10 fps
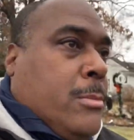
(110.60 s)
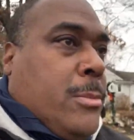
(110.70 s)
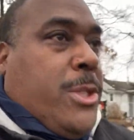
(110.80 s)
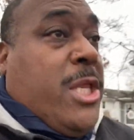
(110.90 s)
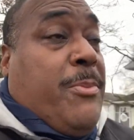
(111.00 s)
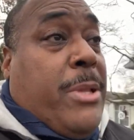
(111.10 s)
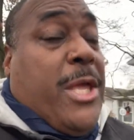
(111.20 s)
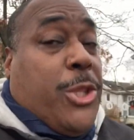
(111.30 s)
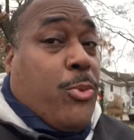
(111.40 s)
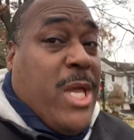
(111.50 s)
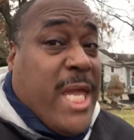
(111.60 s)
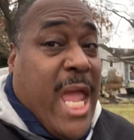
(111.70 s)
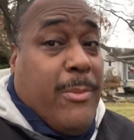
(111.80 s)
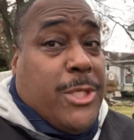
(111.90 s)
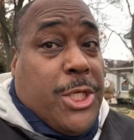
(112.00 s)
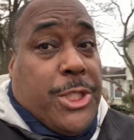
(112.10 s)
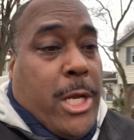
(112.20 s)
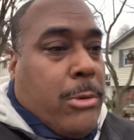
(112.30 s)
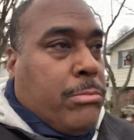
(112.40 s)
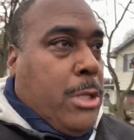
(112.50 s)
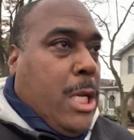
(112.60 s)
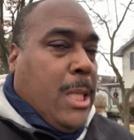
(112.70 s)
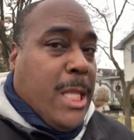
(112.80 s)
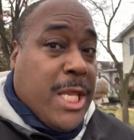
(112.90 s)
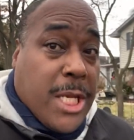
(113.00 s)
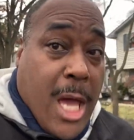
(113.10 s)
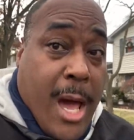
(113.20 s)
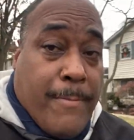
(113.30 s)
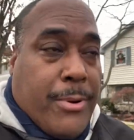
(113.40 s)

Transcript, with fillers: Then he played in three games this year and lit it up.